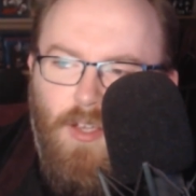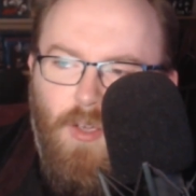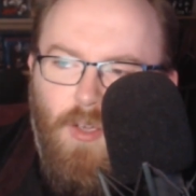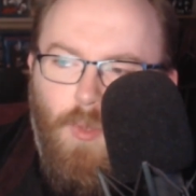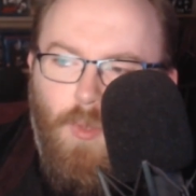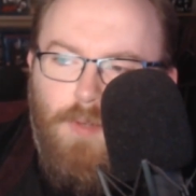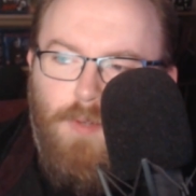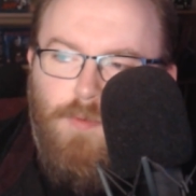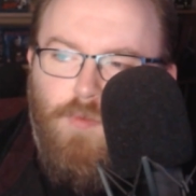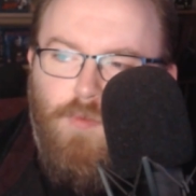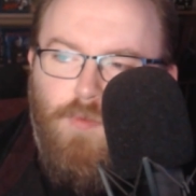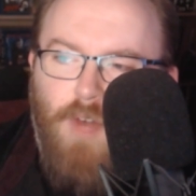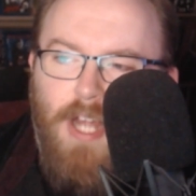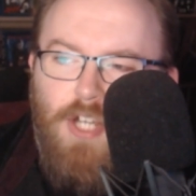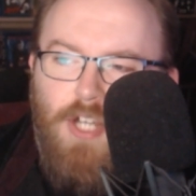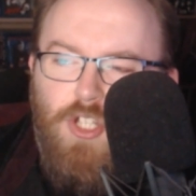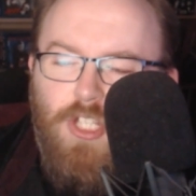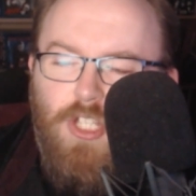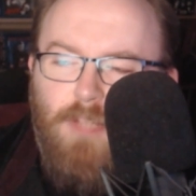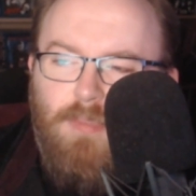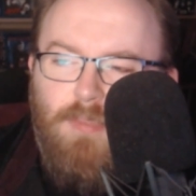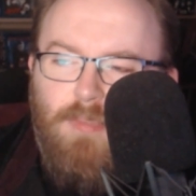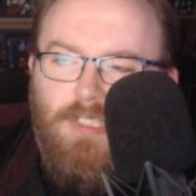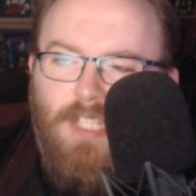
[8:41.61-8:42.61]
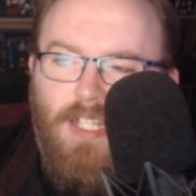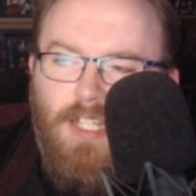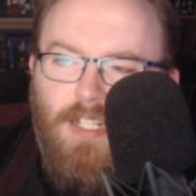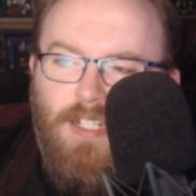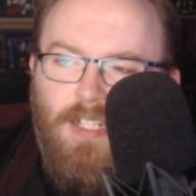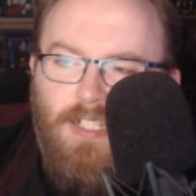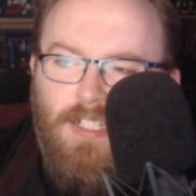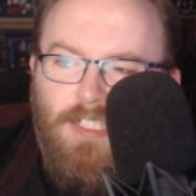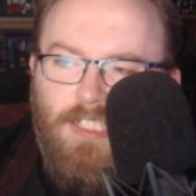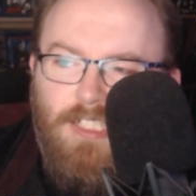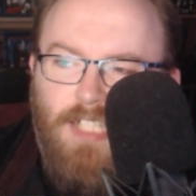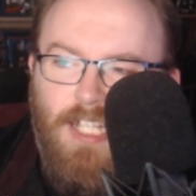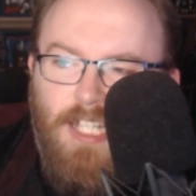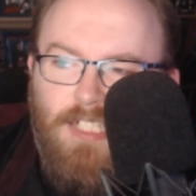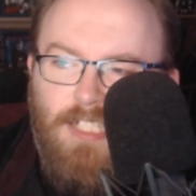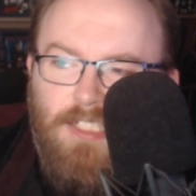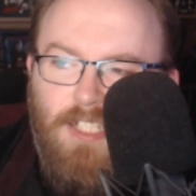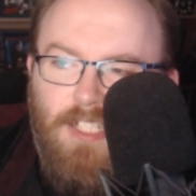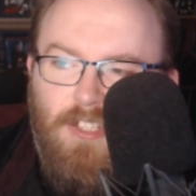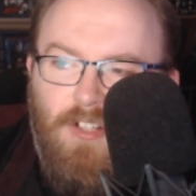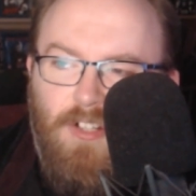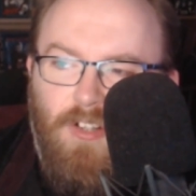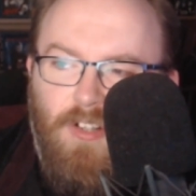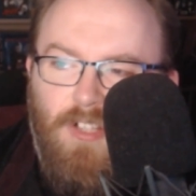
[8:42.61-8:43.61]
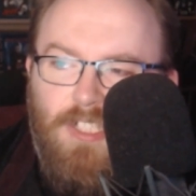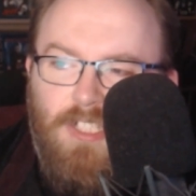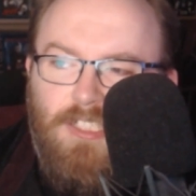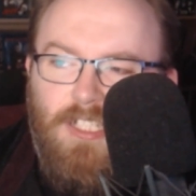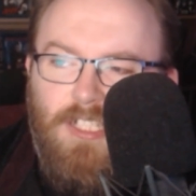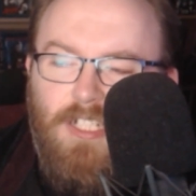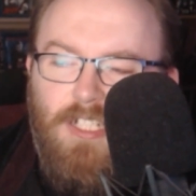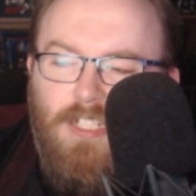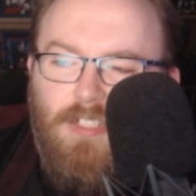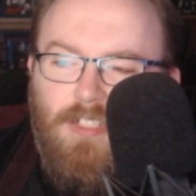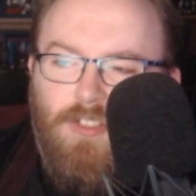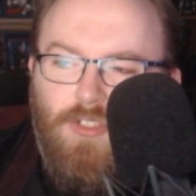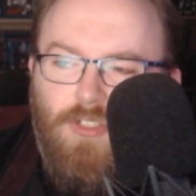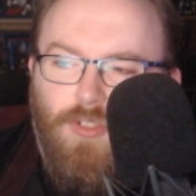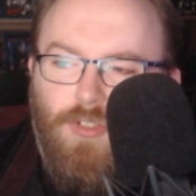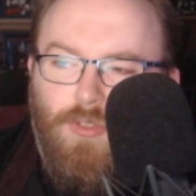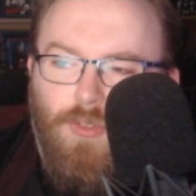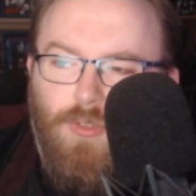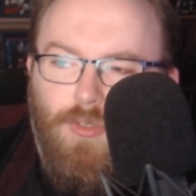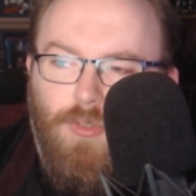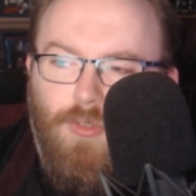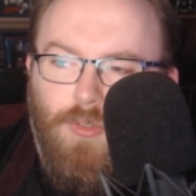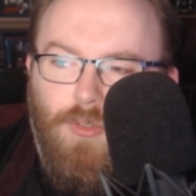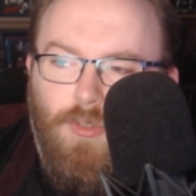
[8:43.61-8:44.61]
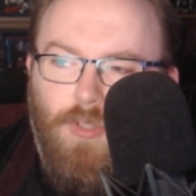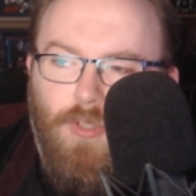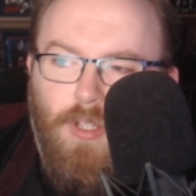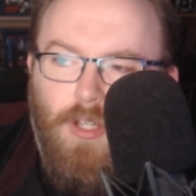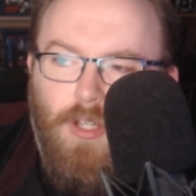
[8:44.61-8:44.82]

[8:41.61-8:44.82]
when French comes in and says that they're listening to